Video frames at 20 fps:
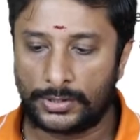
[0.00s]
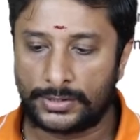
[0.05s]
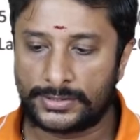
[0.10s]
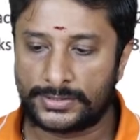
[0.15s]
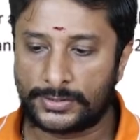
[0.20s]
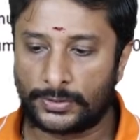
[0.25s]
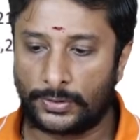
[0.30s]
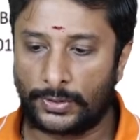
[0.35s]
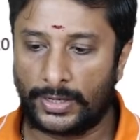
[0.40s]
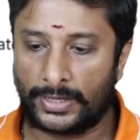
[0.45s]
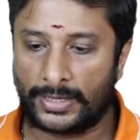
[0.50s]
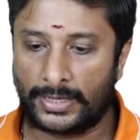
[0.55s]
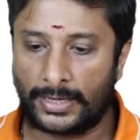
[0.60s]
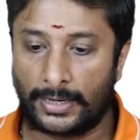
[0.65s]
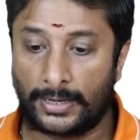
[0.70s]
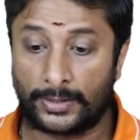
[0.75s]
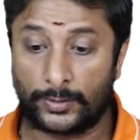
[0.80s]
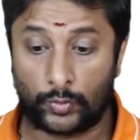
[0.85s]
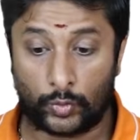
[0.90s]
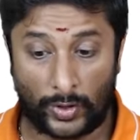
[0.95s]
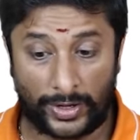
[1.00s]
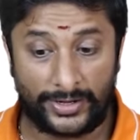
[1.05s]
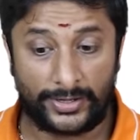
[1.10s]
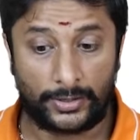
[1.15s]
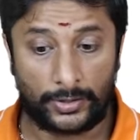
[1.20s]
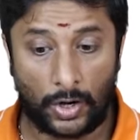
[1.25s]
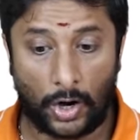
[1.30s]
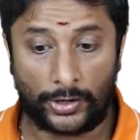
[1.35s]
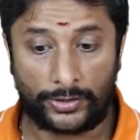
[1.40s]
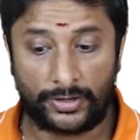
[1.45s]
So
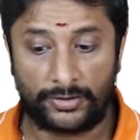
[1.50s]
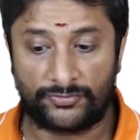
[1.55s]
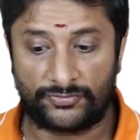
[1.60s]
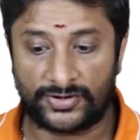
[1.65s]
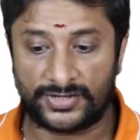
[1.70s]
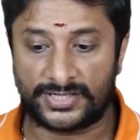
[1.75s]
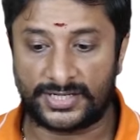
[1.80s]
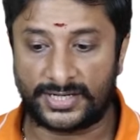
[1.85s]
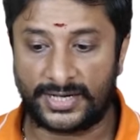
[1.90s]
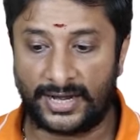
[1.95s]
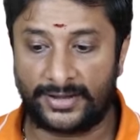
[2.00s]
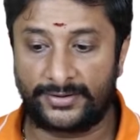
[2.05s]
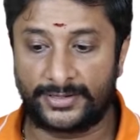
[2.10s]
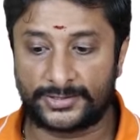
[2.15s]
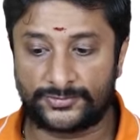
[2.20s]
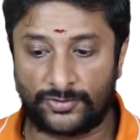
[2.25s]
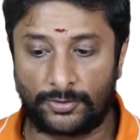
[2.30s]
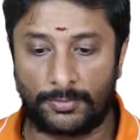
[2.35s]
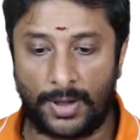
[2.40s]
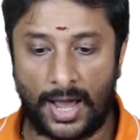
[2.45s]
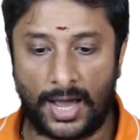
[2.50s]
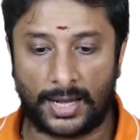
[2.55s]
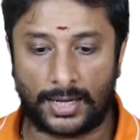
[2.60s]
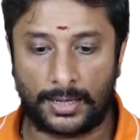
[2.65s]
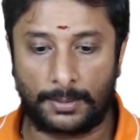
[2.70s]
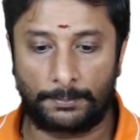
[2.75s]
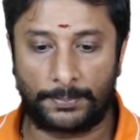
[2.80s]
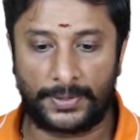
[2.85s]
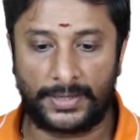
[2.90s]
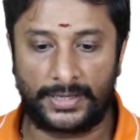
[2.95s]
trained .NET fresher candidates from our
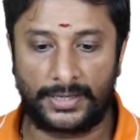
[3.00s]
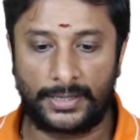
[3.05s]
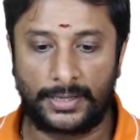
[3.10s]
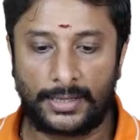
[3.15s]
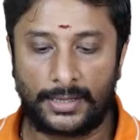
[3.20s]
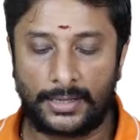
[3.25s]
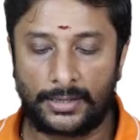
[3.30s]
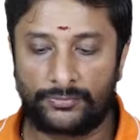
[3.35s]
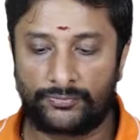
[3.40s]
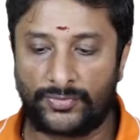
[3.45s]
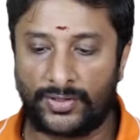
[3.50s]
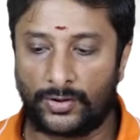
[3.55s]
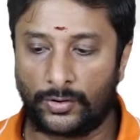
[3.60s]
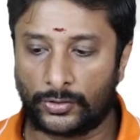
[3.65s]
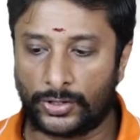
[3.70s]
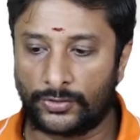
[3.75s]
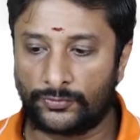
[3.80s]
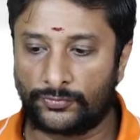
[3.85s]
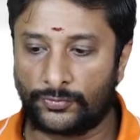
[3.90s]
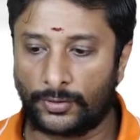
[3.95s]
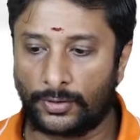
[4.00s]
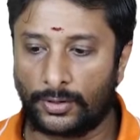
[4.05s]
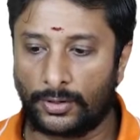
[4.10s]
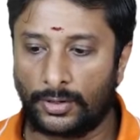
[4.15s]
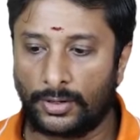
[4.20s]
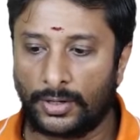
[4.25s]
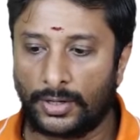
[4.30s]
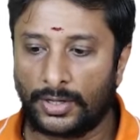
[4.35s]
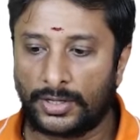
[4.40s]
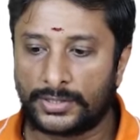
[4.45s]
company, they are looking
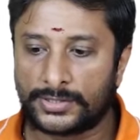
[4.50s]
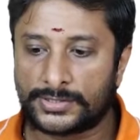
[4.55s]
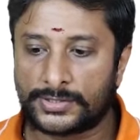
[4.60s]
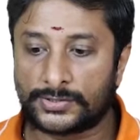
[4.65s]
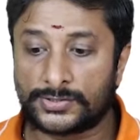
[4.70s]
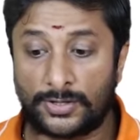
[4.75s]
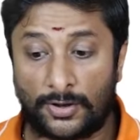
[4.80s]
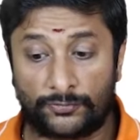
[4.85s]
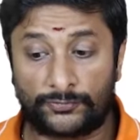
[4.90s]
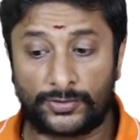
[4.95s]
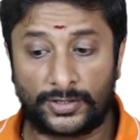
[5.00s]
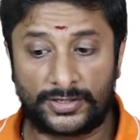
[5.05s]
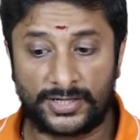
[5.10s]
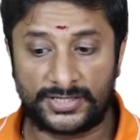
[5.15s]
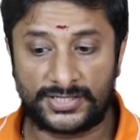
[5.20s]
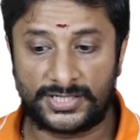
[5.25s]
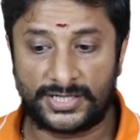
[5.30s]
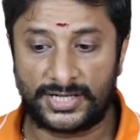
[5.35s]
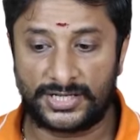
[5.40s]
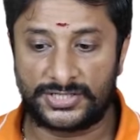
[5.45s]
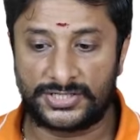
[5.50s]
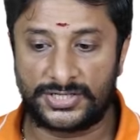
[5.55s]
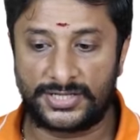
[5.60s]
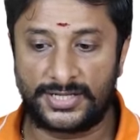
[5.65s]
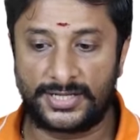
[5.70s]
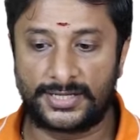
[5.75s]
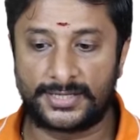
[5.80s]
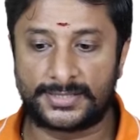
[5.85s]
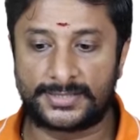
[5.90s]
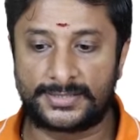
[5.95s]
for. So software testing
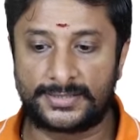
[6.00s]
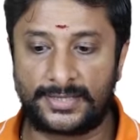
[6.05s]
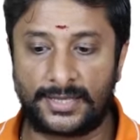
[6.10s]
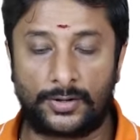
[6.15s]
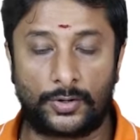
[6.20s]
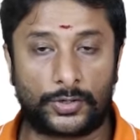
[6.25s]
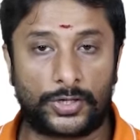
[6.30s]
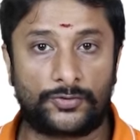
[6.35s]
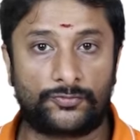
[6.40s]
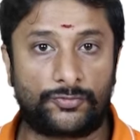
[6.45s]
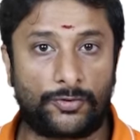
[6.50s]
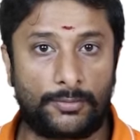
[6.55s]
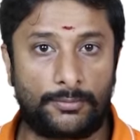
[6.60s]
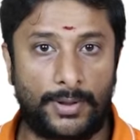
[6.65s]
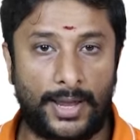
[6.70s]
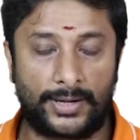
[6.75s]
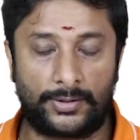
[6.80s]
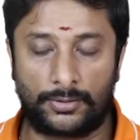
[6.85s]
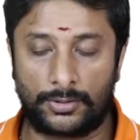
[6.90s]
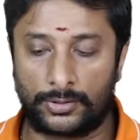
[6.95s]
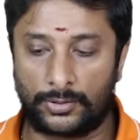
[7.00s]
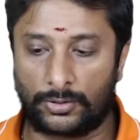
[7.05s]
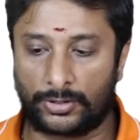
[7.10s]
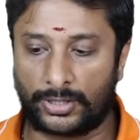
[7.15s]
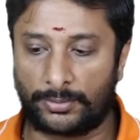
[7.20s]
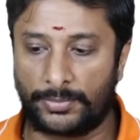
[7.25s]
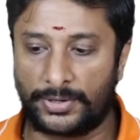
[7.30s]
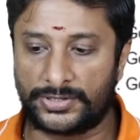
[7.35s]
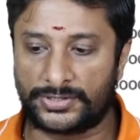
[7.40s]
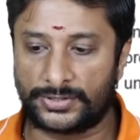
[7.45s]
engineers, they are looking for manual and
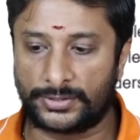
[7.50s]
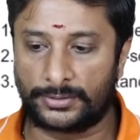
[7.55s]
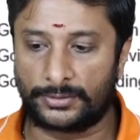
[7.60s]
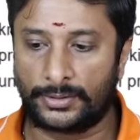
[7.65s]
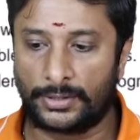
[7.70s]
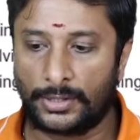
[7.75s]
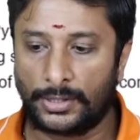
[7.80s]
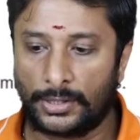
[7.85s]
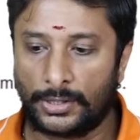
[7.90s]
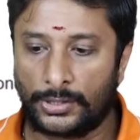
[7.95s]
automation.